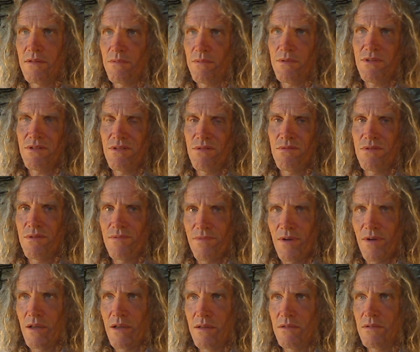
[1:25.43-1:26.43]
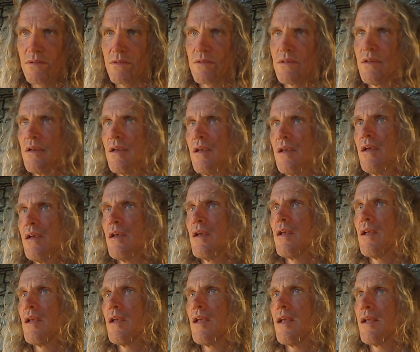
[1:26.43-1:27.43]
There was no device,
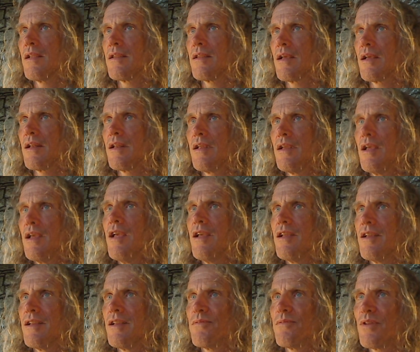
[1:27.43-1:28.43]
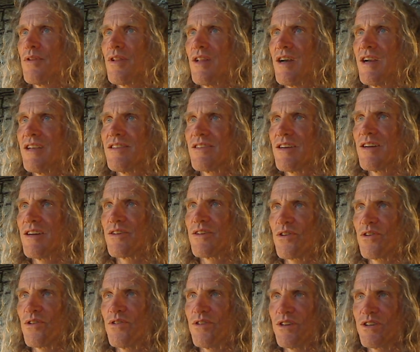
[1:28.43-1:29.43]
and that it relies on
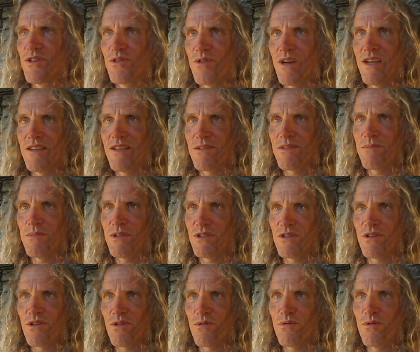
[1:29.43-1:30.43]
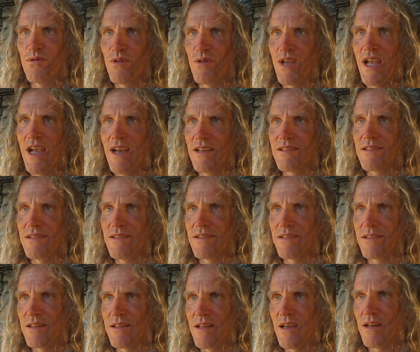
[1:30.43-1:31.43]
current transmission through
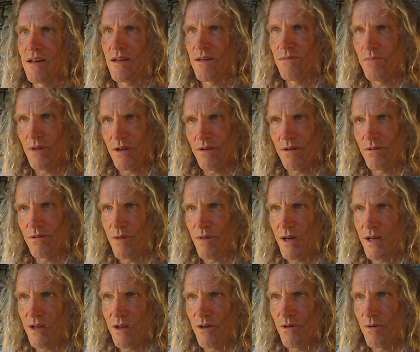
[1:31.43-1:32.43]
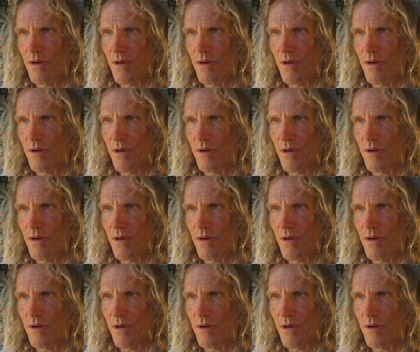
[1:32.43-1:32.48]
gases and not on regular radio